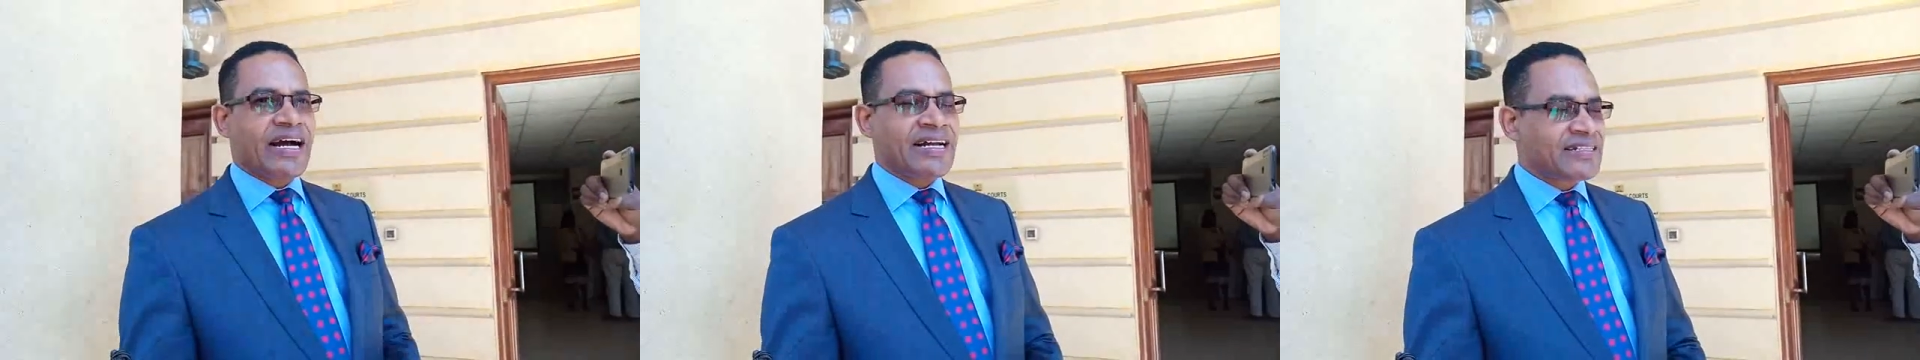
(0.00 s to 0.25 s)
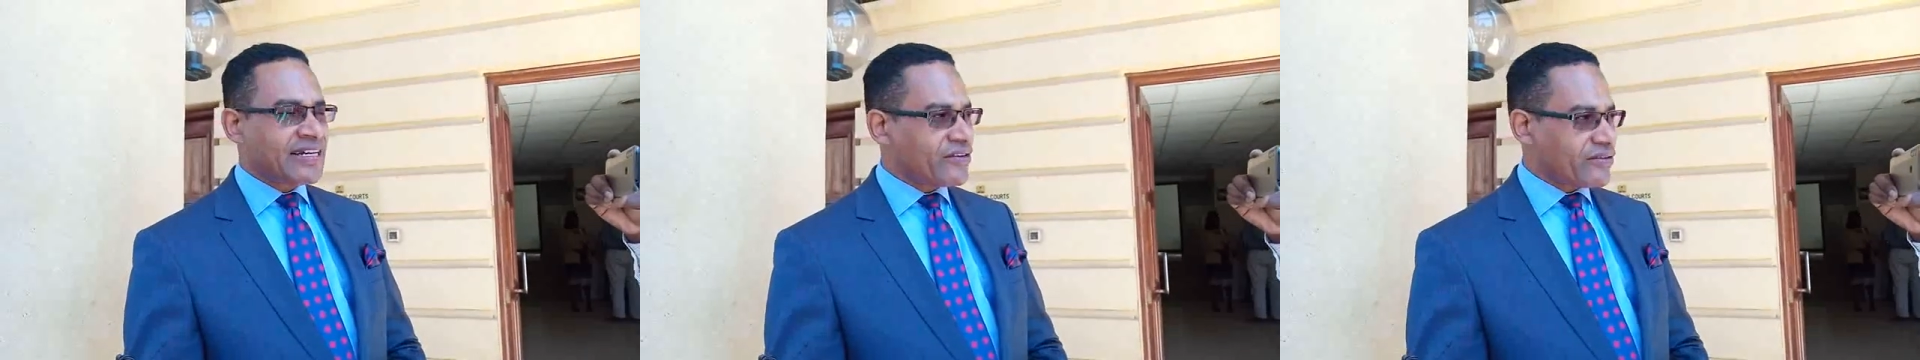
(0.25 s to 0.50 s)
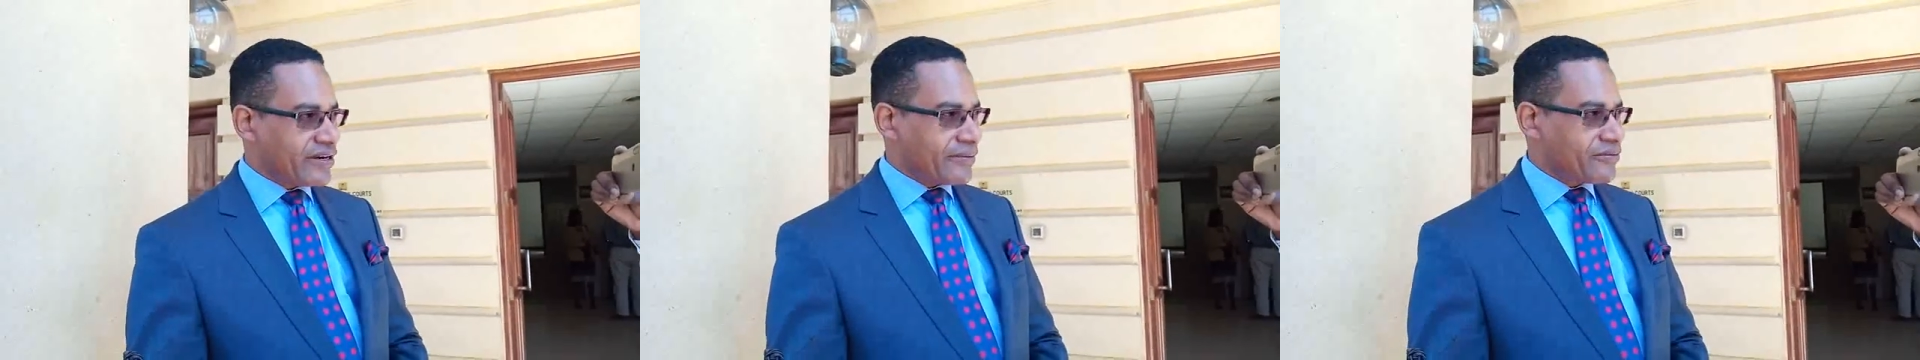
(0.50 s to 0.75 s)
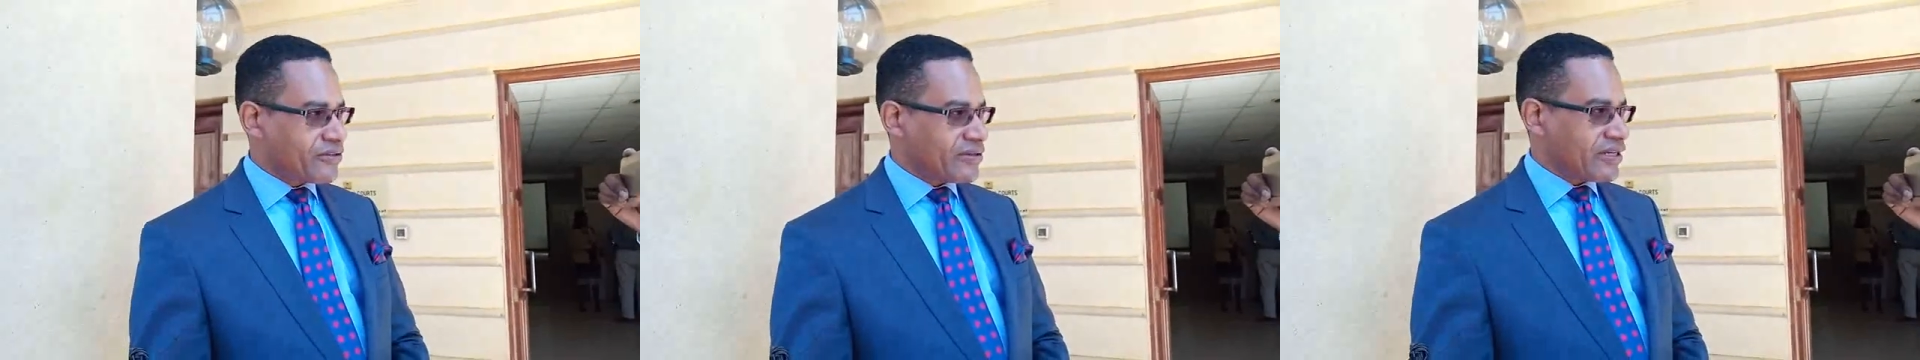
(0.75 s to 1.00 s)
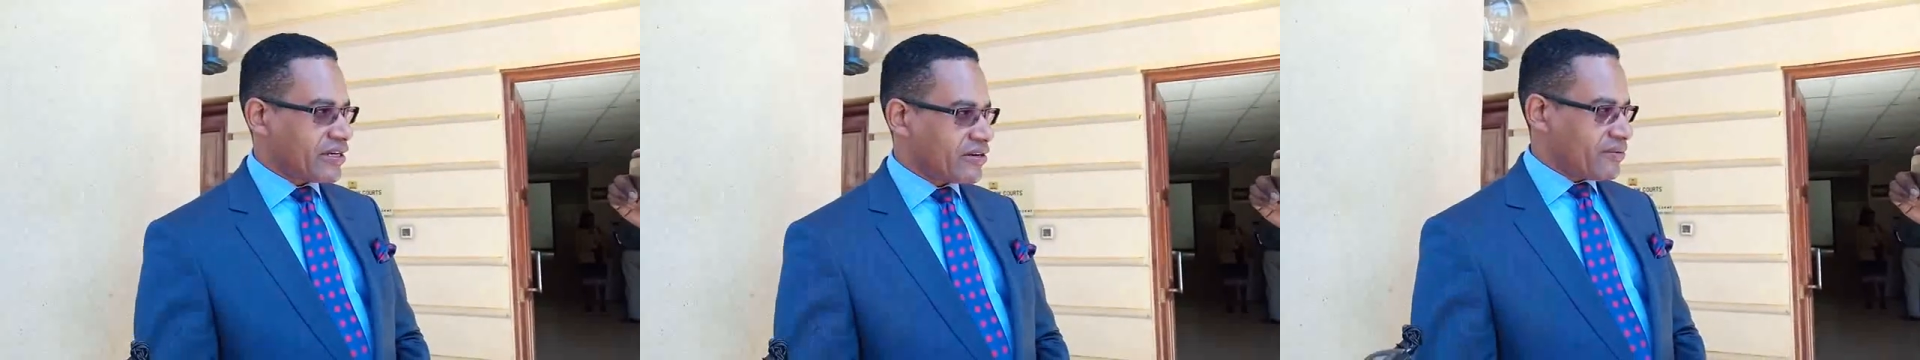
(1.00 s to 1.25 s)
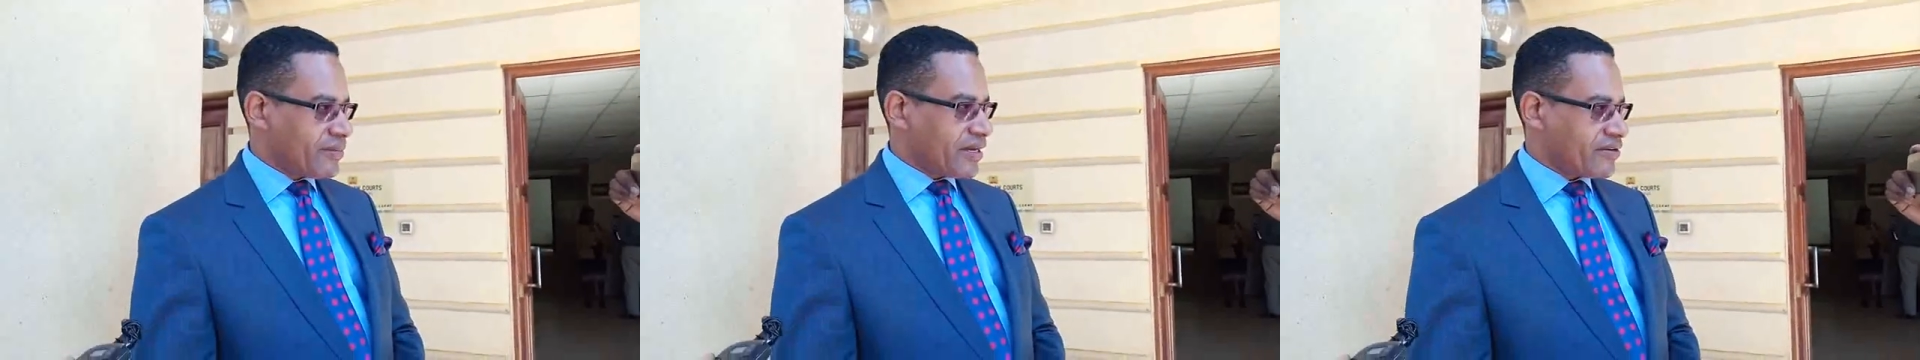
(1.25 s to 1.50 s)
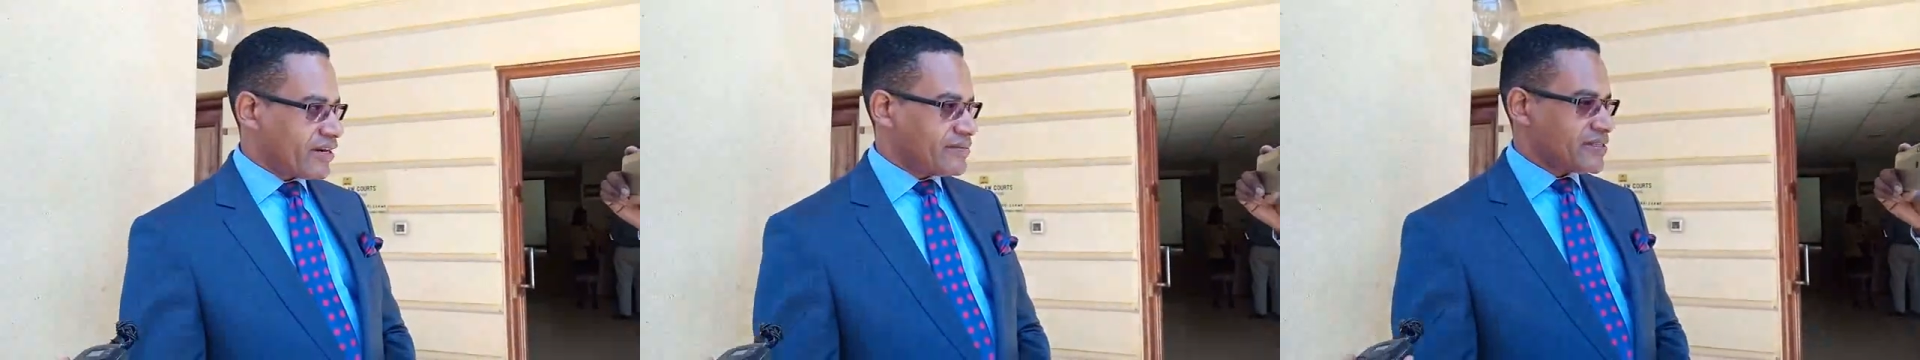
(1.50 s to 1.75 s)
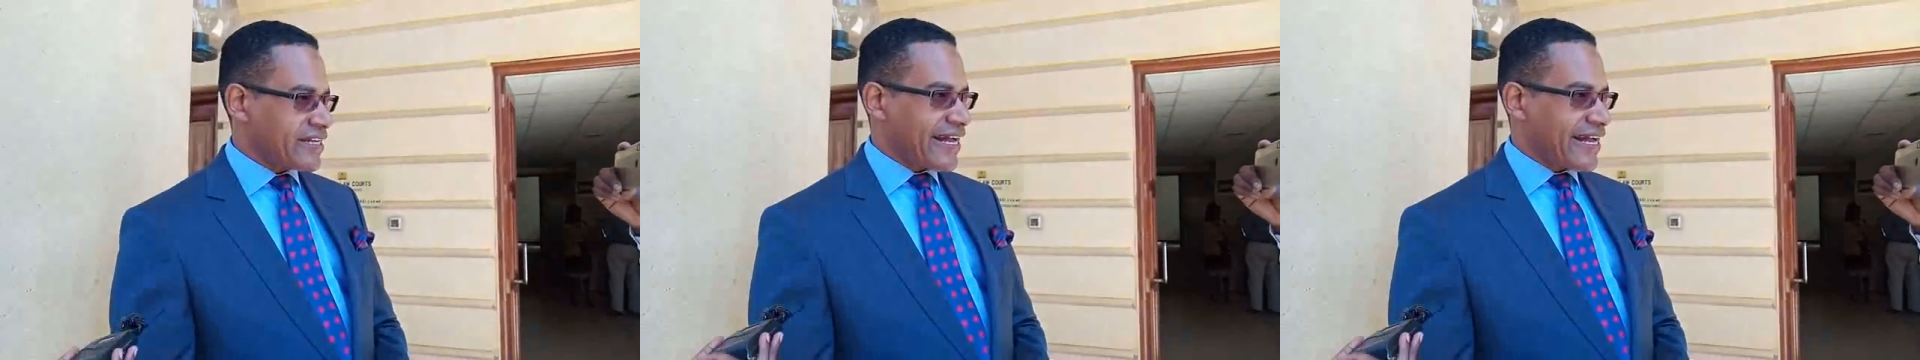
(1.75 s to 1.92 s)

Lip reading: Anti-Corruption and Economic Crimes